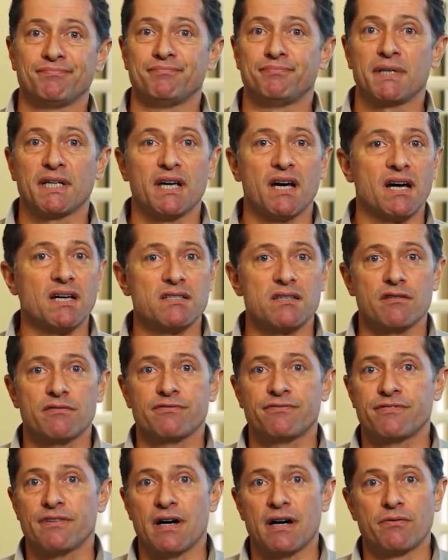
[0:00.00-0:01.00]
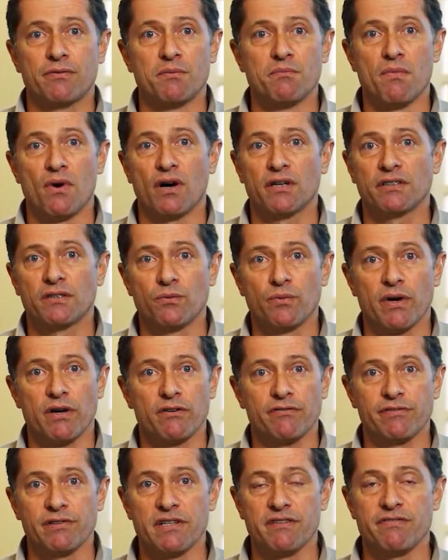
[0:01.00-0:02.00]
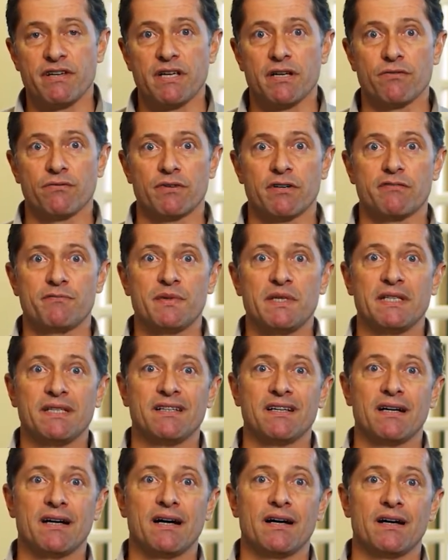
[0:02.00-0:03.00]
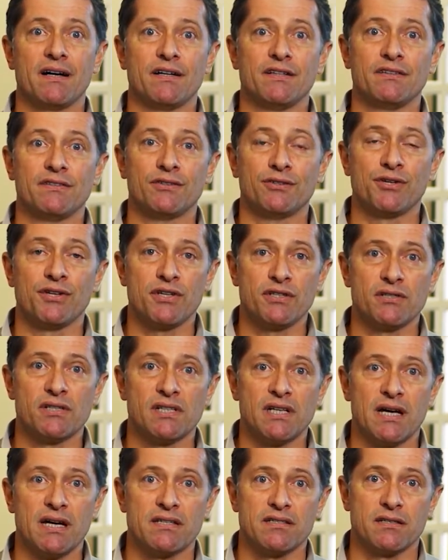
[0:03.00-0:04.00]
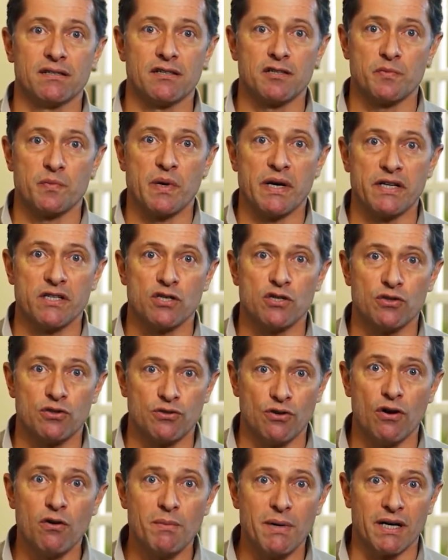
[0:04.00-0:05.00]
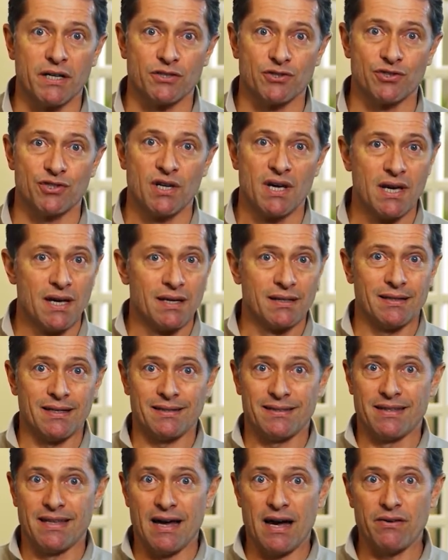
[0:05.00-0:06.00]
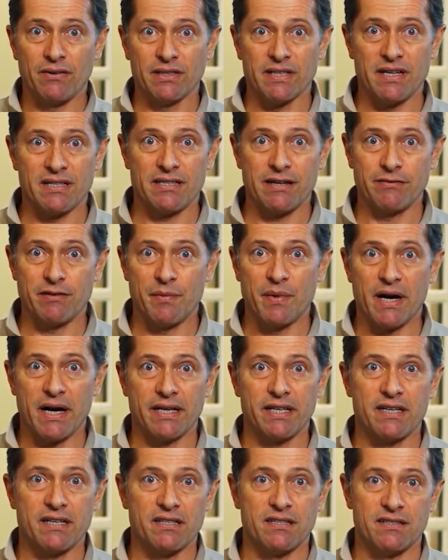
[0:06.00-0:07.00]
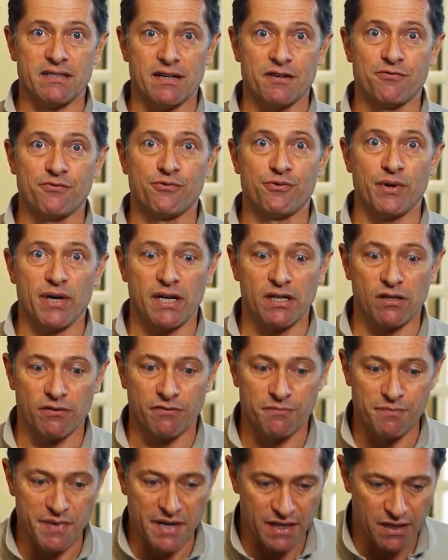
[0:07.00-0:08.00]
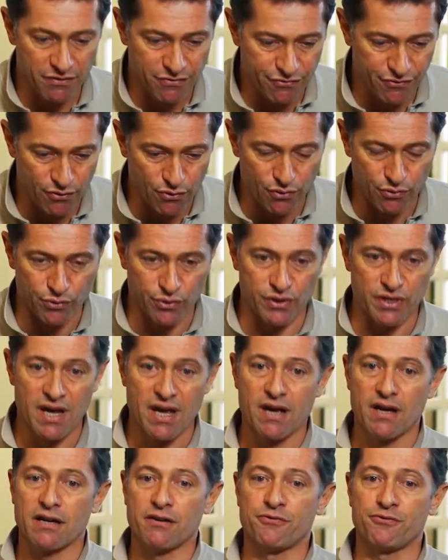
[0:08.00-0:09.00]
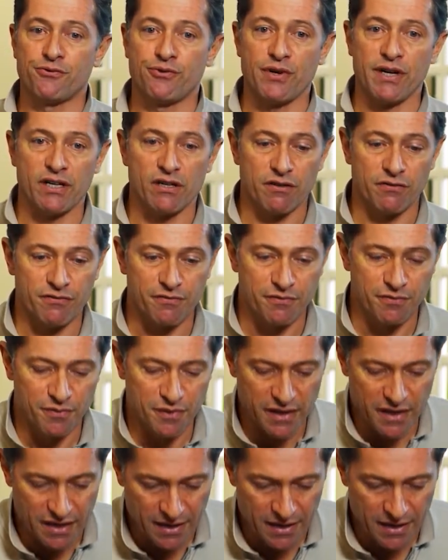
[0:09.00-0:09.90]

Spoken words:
Because of our modern way of living, we've been underutilizing the spine so much that nowadays everybody is afraid of bending forward, afraid of